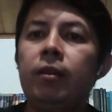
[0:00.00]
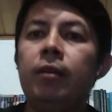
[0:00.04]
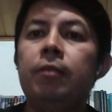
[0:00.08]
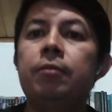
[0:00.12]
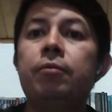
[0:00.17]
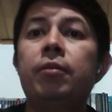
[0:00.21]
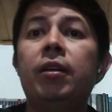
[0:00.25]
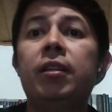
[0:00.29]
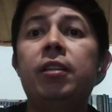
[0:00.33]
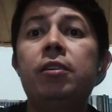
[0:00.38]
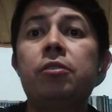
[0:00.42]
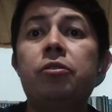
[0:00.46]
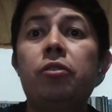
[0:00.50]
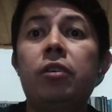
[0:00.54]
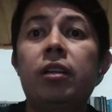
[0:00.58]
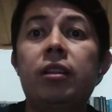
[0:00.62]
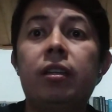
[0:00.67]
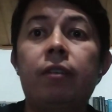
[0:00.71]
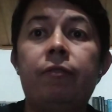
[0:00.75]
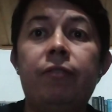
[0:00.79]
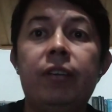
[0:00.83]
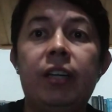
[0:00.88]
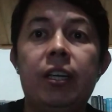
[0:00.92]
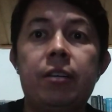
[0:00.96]
traditional
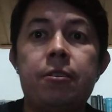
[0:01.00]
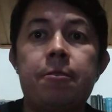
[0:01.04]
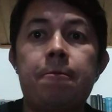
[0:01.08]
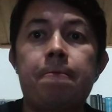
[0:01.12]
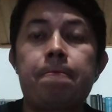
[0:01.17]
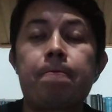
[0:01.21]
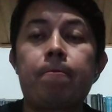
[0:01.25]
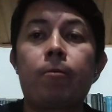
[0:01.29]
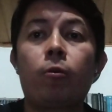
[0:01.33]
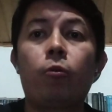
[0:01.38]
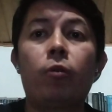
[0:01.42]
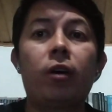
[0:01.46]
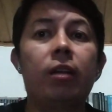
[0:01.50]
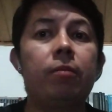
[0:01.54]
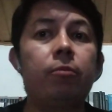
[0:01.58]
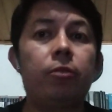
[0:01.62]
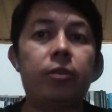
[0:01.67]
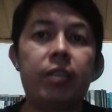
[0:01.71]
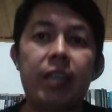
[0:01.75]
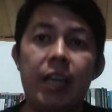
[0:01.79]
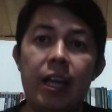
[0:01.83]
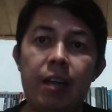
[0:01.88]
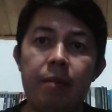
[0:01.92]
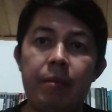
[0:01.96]
definition. One more
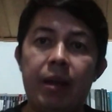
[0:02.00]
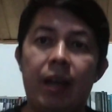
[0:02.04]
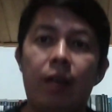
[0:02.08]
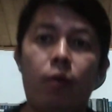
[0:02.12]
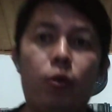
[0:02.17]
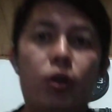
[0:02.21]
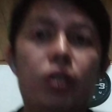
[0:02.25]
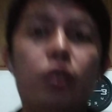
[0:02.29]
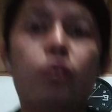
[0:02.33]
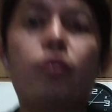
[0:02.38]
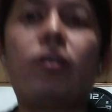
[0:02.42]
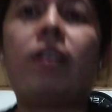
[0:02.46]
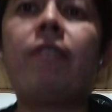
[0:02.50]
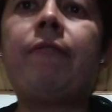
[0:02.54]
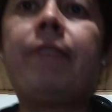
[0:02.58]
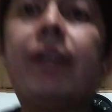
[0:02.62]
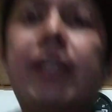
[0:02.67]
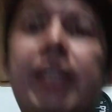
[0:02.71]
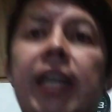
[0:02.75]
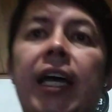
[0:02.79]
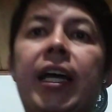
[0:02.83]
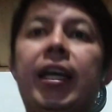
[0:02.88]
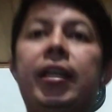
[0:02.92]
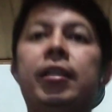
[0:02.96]
time, I want to
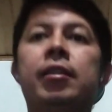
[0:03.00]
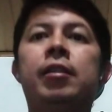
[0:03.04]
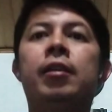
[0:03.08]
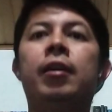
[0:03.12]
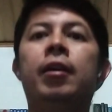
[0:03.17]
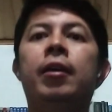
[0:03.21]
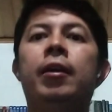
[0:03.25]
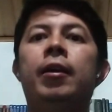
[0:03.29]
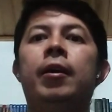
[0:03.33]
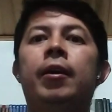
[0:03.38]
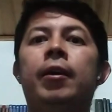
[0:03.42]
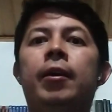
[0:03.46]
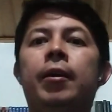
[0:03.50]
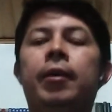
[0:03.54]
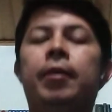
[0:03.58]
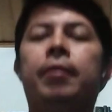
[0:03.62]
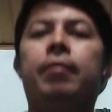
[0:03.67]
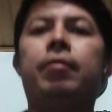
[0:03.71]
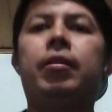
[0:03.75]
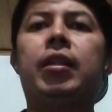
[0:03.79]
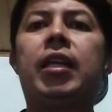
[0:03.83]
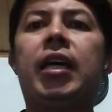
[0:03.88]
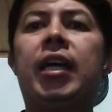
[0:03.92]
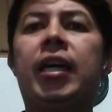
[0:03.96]
emphasize
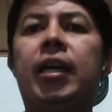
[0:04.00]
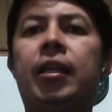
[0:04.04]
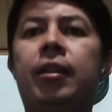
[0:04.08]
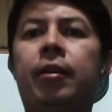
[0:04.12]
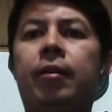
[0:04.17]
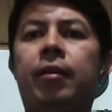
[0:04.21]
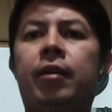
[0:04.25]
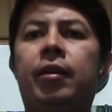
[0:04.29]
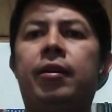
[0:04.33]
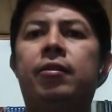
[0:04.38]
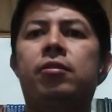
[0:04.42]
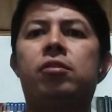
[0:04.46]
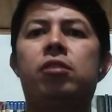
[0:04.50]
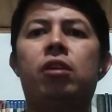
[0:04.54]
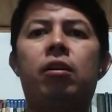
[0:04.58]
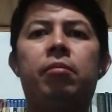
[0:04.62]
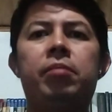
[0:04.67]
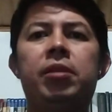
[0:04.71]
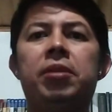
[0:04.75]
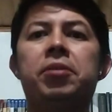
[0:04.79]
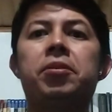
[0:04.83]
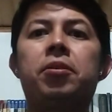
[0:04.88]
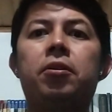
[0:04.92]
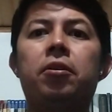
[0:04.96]
that some
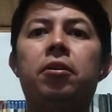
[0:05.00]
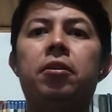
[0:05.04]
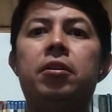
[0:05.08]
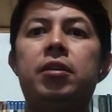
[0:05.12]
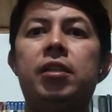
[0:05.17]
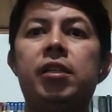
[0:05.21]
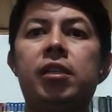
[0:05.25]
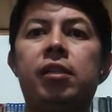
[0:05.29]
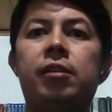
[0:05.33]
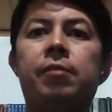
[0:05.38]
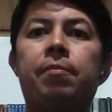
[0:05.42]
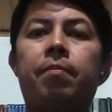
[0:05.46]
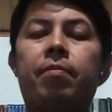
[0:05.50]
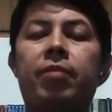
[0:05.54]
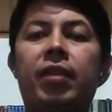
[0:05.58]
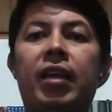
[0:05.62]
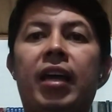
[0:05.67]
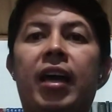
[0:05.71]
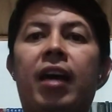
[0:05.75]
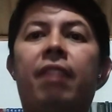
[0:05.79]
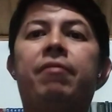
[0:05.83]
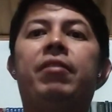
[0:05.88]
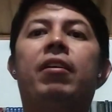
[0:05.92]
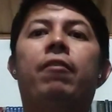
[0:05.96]
discourses
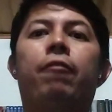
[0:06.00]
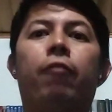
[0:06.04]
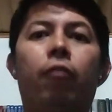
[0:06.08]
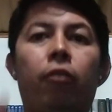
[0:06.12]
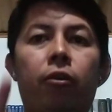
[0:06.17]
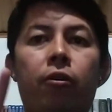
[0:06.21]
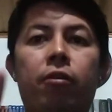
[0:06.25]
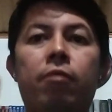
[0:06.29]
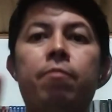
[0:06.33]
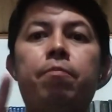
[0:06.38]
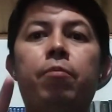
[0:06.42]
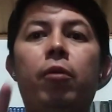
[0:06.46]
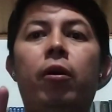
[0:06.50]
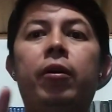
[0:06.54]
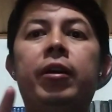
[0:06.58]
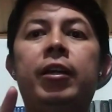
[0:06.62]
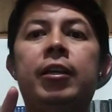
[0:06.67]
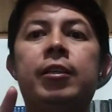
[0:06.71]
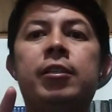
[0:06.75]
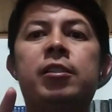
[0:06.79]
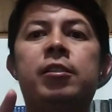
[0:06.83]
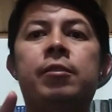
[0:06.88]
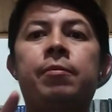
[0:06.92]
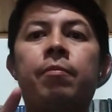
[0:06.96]
have the 4
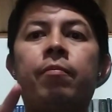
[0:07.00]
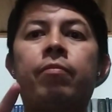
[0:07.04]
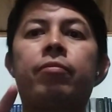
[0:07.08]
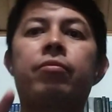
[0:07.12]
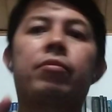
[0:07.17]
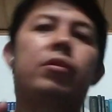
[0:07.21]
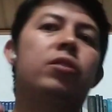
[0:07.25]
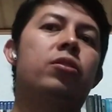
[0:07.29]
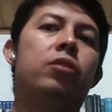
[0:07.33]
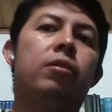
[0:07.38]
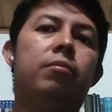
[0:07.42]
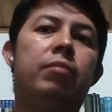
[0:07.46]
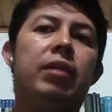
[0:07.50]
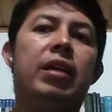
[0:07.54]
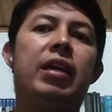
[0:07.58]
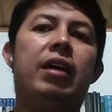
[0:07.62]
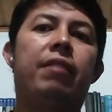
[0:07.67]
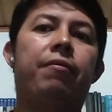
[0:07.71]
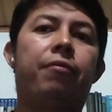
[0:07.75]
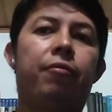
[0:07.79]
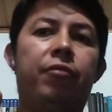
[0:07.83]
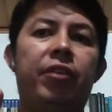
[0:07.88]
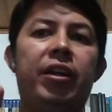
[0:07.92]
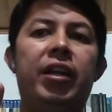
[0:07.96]
components. Some may
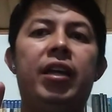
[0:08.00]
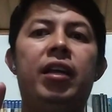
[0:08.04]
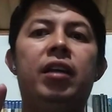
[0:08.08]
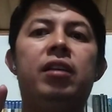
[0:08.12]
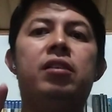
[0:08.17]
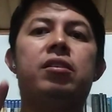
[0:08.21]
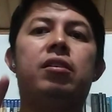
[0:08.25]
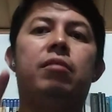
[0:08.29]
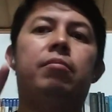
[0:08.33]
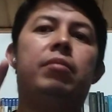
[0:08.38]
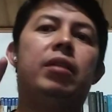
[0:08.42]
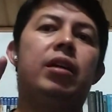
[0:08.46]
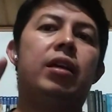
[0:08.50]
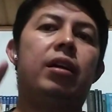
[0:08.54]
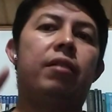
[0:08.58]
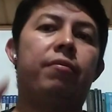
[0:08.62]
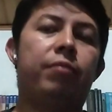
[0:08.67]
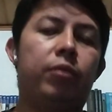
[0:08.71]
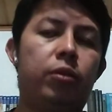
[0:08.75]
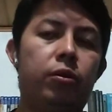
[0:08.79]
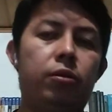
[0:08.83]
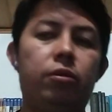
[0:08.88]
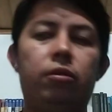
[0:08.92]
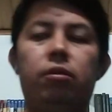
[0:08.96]
have 3, some may have
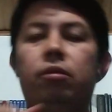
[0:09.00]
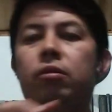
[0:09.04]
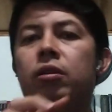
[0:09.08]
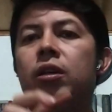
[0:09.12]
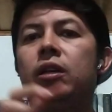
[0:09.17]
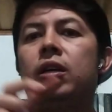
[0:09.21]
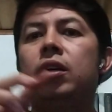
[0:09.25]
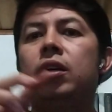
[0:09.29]
2,